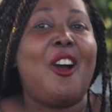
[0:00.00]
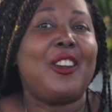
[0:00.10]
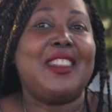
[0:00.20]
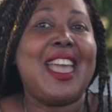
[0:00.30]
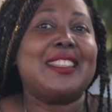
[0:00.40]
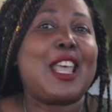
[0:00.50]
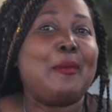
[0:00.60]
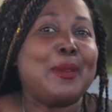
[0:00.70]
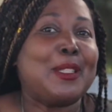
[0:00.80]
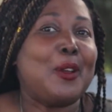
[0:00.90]
on the next
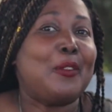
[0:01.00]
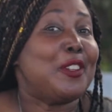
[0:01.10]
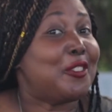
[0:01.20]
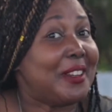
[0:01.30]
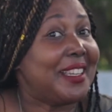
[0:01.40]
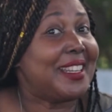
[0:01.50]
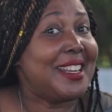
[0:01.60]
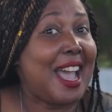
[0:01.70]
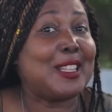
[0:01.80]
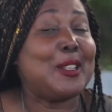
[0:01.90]
episode of A Drink and a
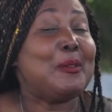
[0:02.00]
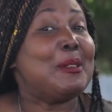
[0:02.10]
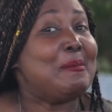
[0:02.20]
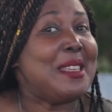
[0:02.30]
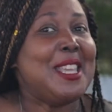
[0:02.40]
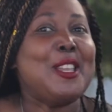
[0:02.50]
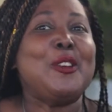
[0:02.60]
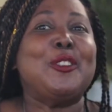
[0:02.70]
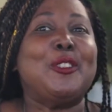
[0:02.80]
Natter with me, your